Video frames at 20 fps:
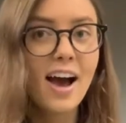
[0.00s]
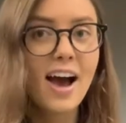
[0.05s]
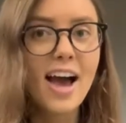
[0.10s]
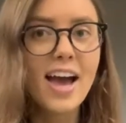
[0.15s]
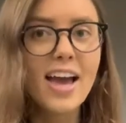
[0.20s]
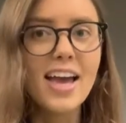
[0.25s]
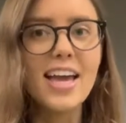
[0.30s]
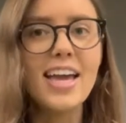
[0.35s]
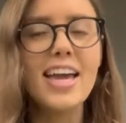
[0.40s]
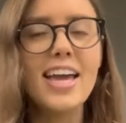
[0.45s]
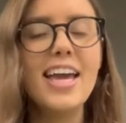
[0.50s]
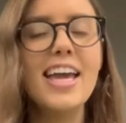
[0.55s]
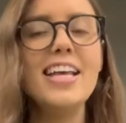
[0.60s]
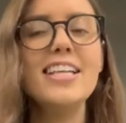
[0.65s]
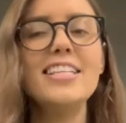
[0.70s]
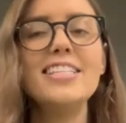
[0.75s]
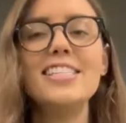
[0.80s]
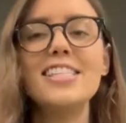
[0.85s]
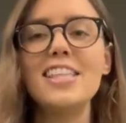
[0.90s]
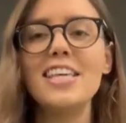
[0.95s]
It is
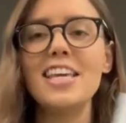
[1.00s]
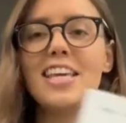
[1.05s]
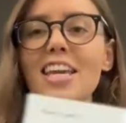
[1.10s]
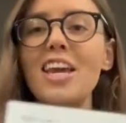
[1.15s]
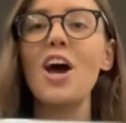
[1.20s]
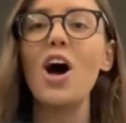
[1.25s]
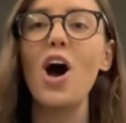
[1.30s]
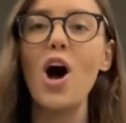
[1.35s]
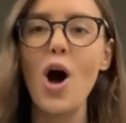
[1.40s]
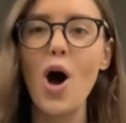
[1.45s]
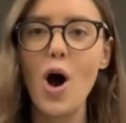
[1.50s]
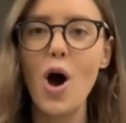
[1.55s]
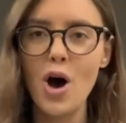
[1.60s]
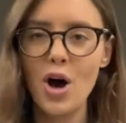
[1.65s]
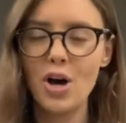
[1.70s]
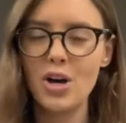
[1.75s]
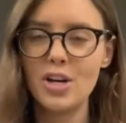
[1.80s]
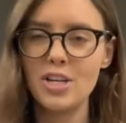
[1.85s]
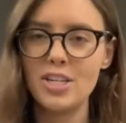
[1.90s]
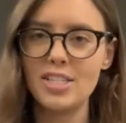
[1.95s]
the oh
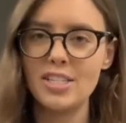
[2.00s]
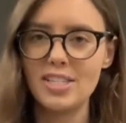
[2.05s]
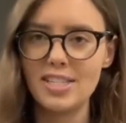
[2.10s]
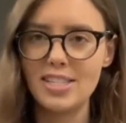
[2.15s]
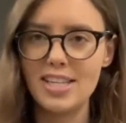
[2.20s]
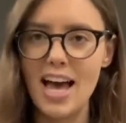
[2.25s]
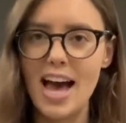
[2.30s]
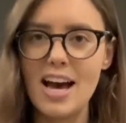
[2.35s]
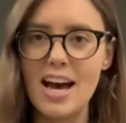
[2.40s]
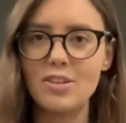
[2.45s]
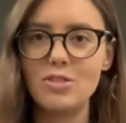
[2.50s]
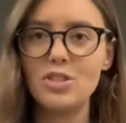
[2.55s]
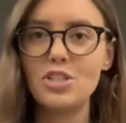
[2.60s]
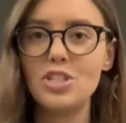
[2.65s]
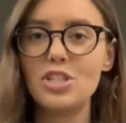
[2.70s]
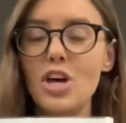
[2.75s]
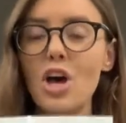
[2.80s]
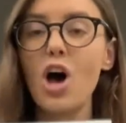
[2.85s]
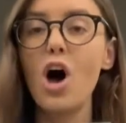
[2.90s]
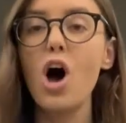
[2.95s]
sound.
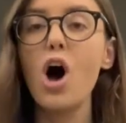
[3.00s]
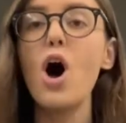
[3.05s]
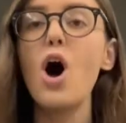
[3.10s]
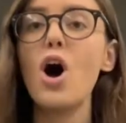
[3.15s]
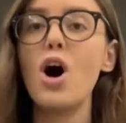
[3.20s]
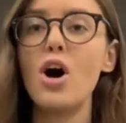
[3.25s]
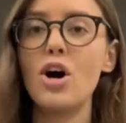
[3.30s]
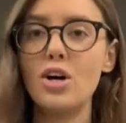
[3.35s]
Oh.